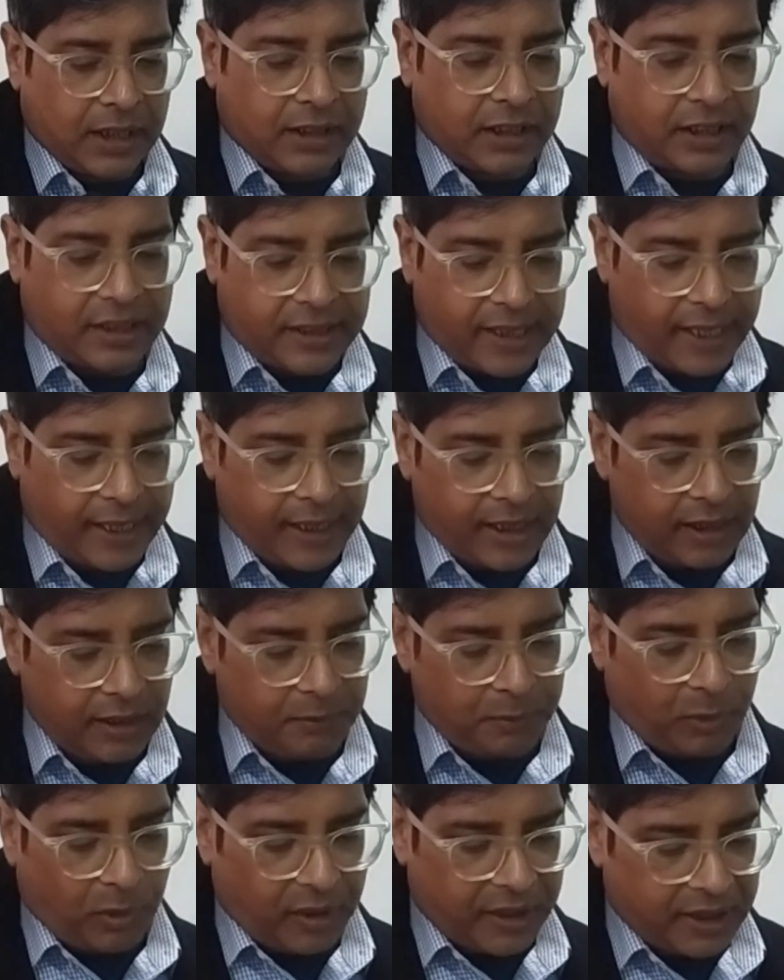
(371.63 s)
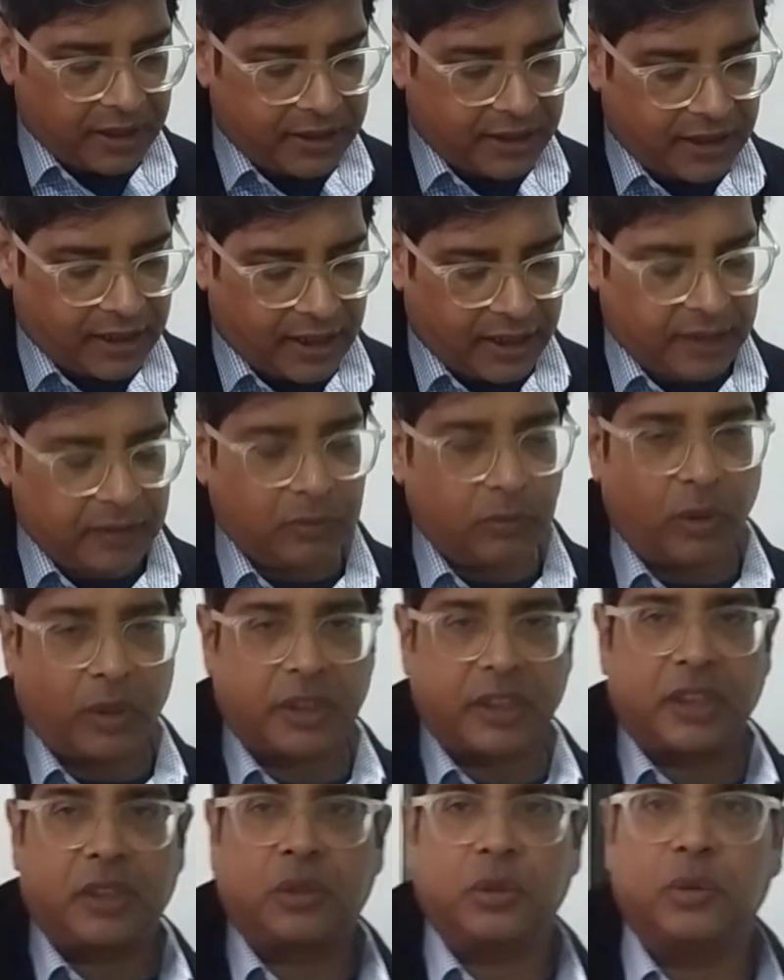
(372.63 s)
The second point that I
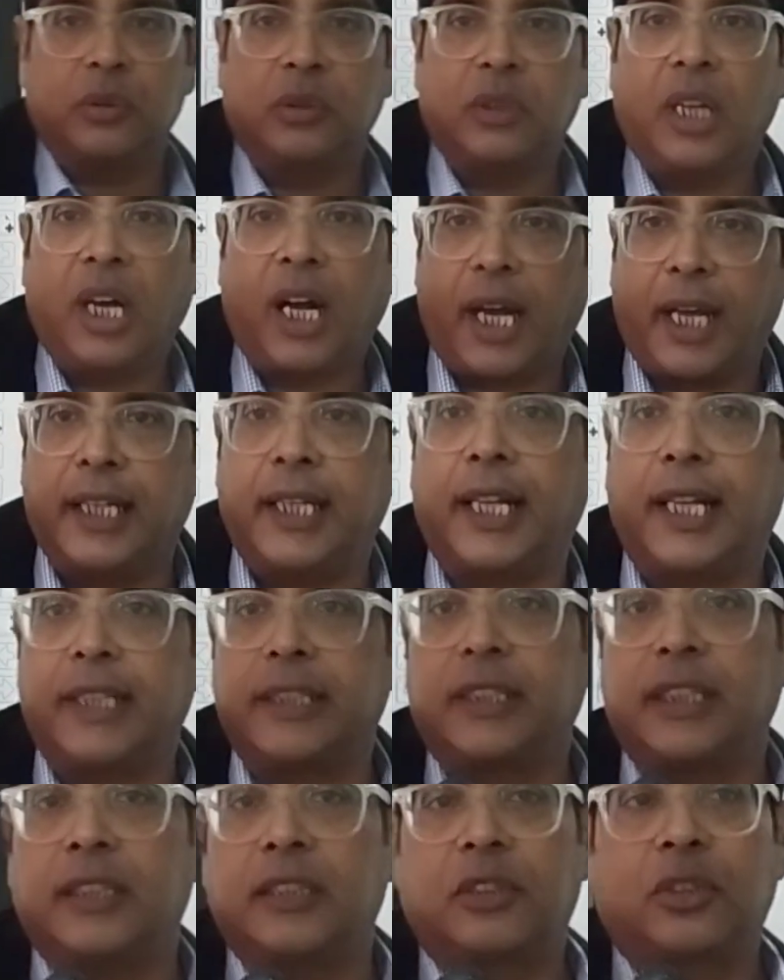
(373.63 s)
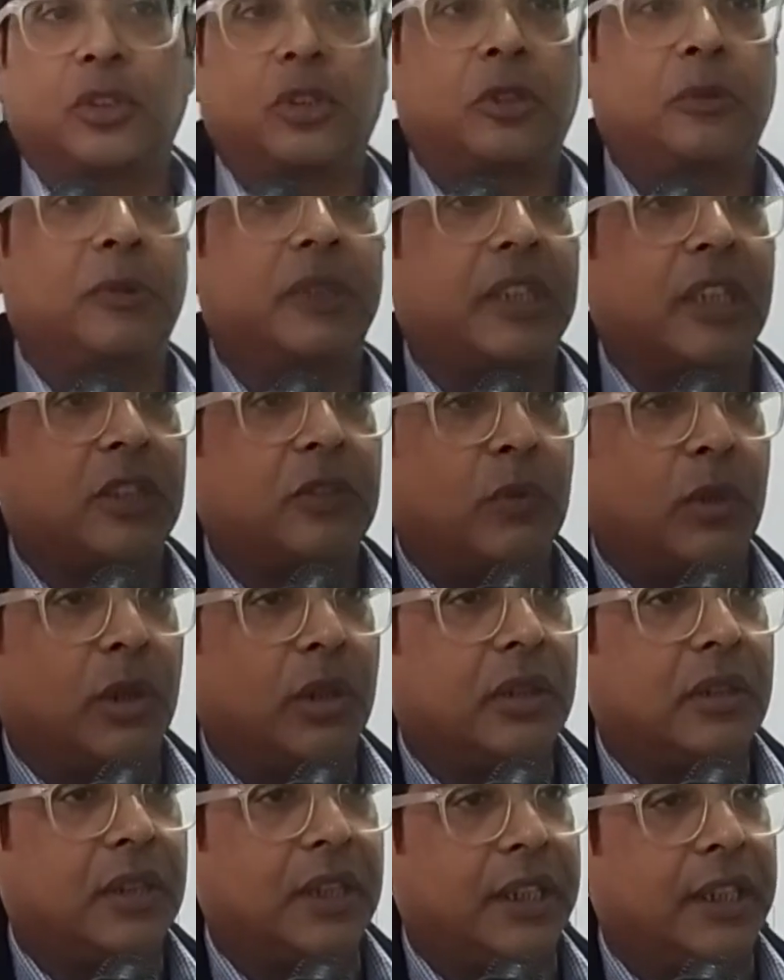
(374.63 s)
wanted to highlight in Sushmita's
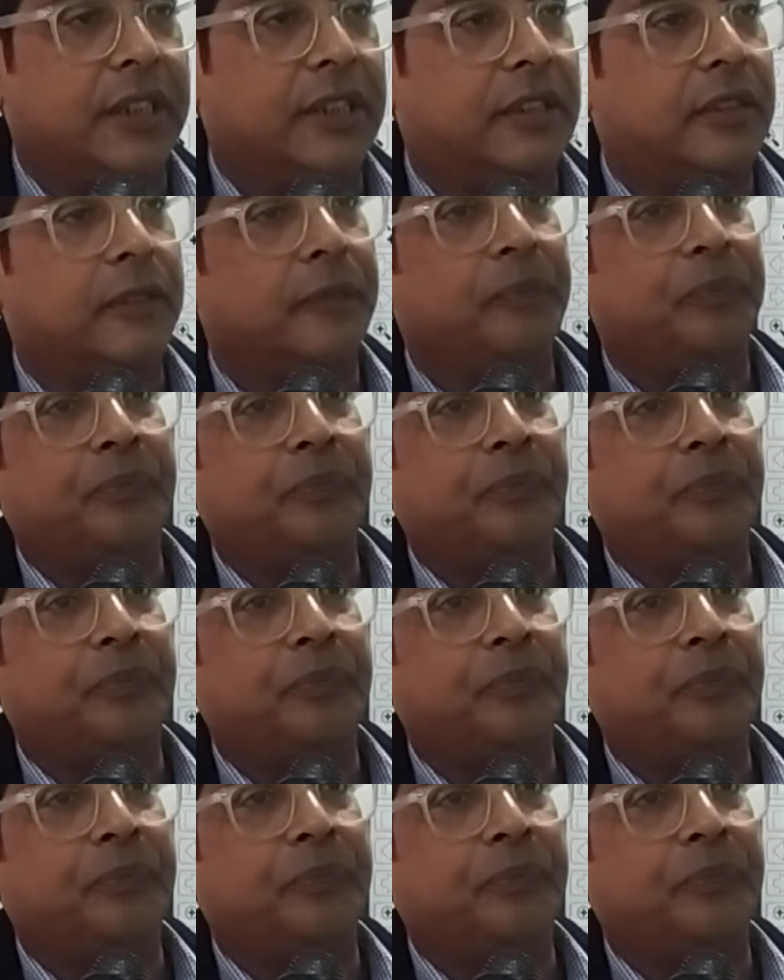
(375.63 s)
work is